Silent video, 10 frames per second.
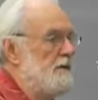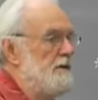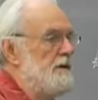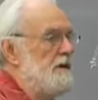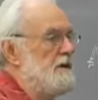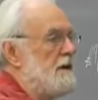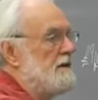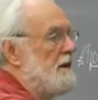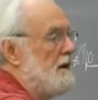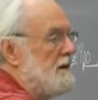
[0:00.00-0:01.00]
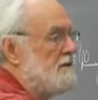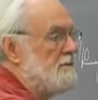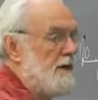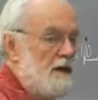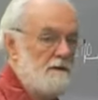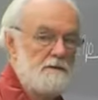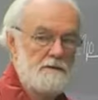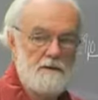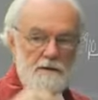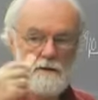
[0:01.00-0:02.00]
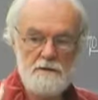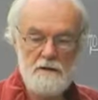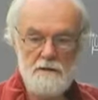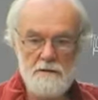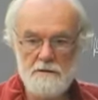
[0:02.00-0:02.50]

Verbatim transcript: where you need another 900 pounds, and so it goes on.